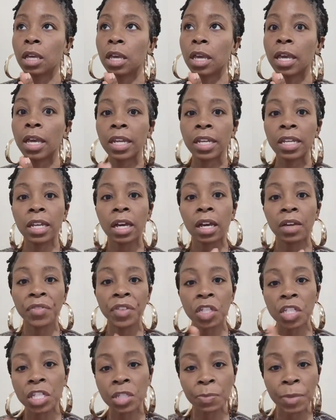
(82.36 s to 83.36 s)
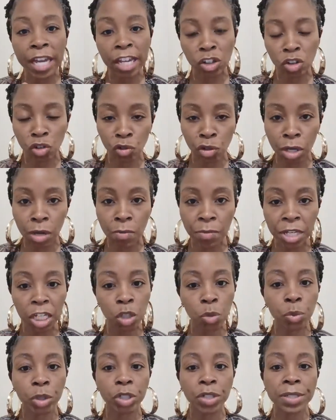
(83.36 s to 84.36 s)
end of the spectrum, in
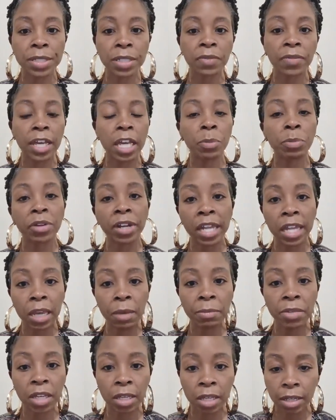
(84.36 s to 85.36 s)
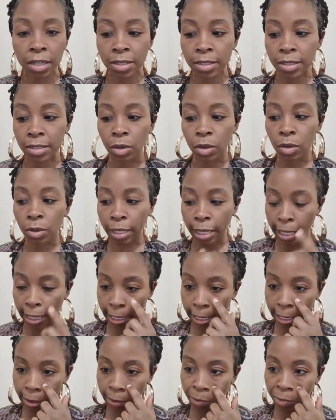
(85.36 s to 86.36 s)
the words of Abraham Hicks,
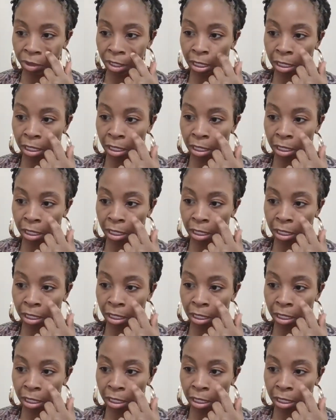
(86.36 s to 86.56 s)
okay?